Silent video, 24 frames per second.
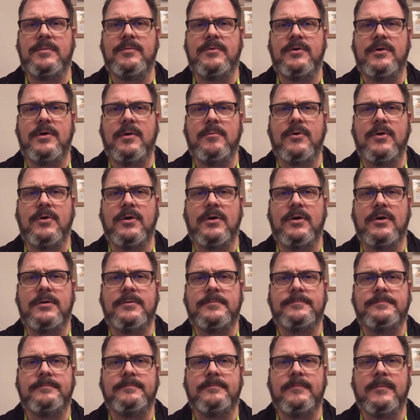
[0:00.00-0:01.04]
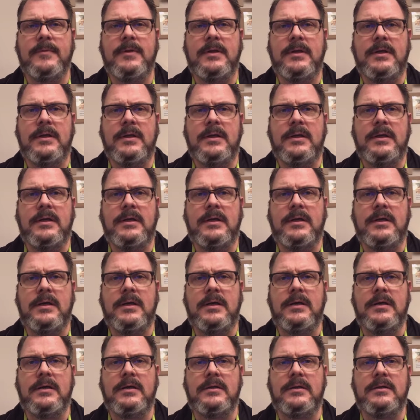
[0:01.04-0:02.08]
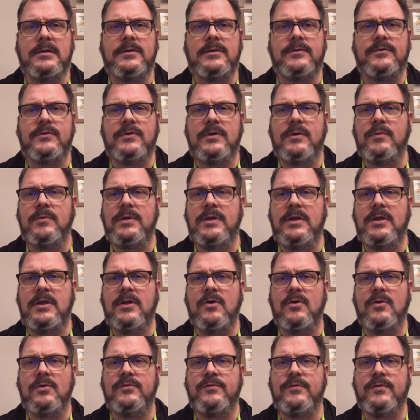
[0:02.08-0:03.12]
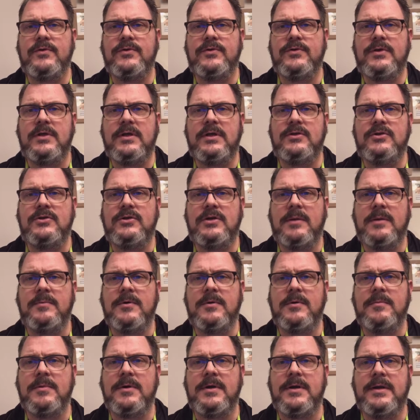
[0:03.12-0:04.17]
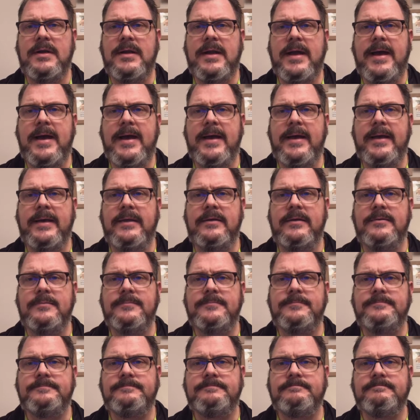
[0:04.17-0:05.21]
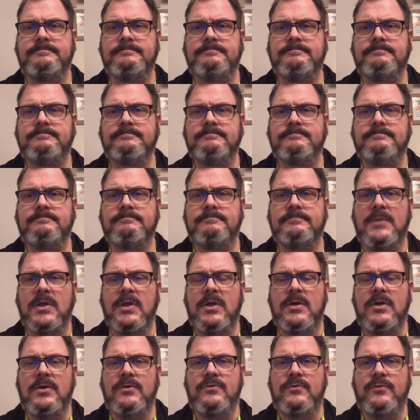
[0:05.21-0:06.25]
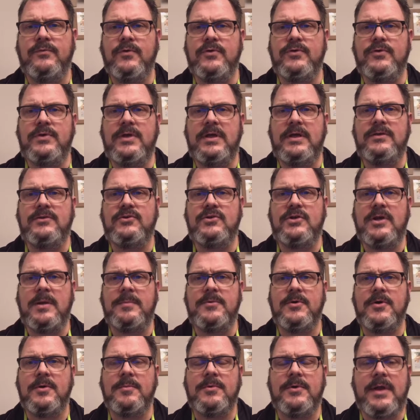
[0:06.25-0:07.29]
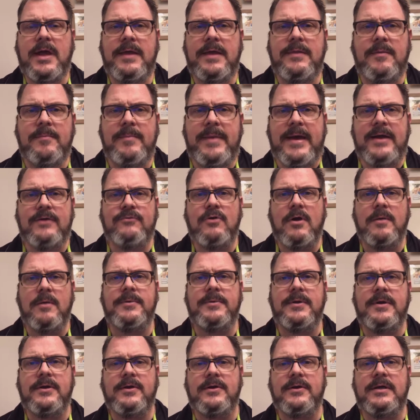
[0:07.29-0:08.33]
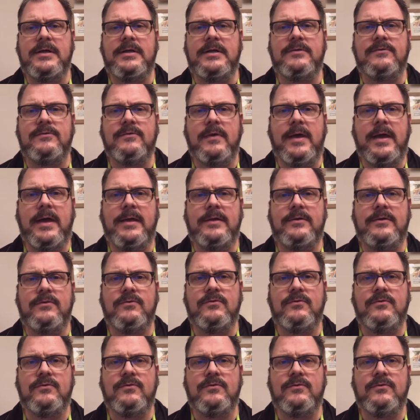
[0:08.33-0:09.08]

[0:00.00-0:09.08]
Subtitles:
number, let's see, we need to go to 1 Kings chapter number 9. So 1 Kings chapter number 9, the backdrop here is that